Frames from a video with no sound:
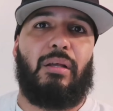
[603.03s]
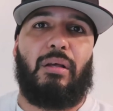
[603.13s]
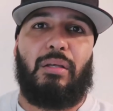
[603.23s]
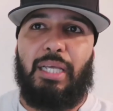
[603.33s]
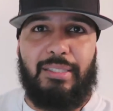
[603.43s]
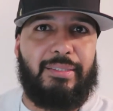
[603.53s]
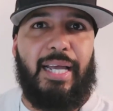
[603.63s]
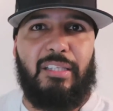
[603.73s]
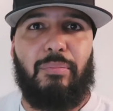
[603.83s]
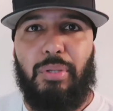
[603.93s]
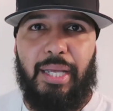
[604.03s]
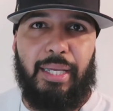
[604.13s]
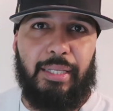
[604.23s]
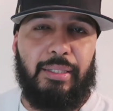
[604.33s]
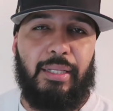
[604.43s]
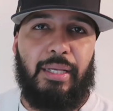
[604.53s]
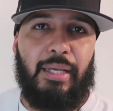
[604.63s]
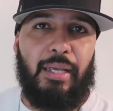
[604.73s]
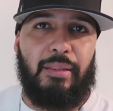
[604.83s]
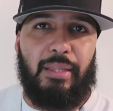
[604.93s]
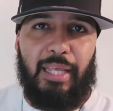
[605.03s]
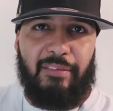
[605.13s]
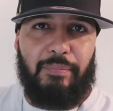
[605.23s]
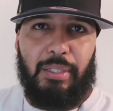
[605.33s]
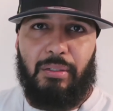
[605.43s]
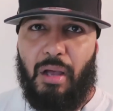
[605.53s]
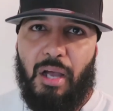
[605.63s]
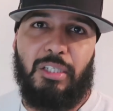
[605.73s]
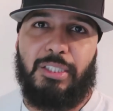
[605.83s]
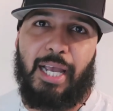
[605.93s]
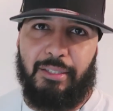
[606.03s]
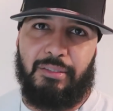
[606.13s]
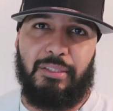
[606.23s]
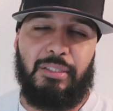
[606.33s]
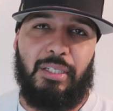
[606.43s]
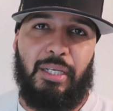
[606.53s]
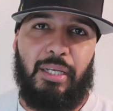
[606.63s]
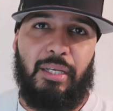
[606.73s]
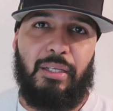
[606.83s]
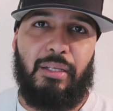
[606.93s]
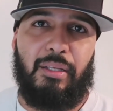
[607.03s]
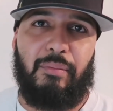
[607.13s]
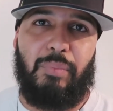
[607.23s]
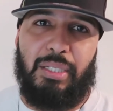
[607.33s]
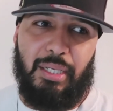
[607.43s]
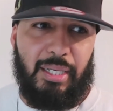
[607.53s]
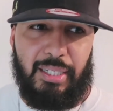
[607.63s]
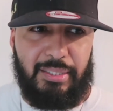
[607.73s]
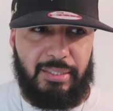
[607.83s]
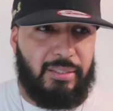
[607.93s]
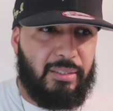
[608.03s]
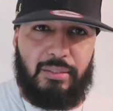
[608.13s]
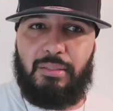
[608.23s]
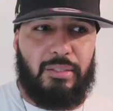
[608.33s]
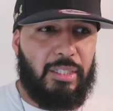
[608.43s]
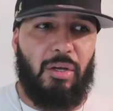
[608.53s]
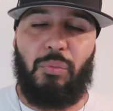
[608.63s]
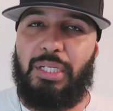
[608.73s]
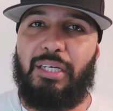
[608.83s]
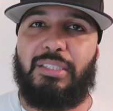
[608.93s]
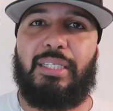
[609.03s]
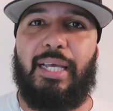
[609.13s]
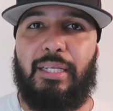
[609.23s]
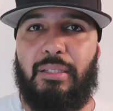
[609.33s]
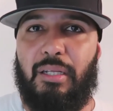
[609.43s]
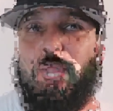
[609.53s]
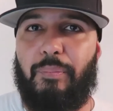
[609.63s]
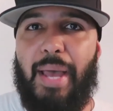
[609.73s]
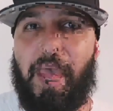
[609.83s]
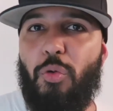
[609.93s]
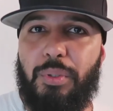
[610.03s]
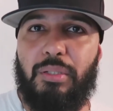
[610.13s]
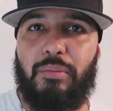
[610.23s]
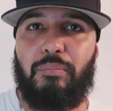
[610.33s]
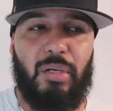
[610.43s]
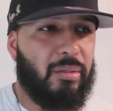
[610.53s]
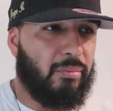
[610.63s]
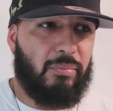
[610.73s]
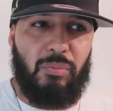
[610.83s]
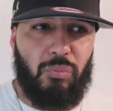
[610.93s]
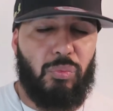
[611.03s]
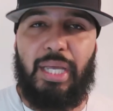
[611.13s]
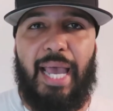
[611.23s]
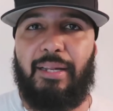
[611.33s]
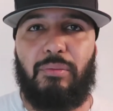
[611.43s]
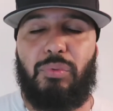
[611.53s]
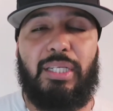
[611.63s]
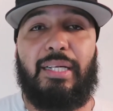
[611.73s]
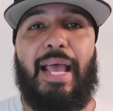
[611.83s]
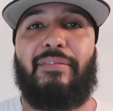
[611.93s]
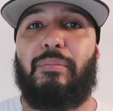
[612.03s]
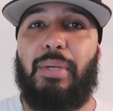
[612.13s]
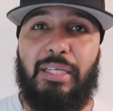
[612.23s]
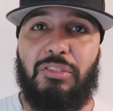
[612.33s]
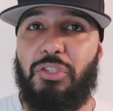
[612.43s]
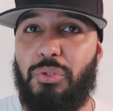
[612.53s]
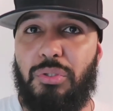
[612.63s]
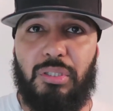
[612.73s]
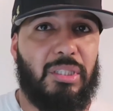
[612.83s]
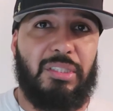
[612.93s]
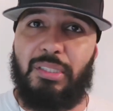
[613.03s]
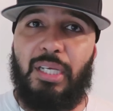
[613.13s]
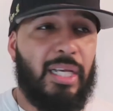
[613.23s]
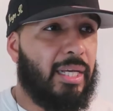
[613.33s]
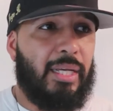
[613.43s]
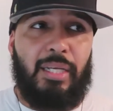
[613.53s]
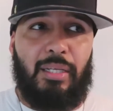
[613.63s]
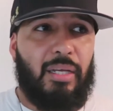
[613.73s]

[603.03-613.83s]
being inside the plane, they've been contacted because, you know, we needed to get a bag open, but we didn't have the means to do it because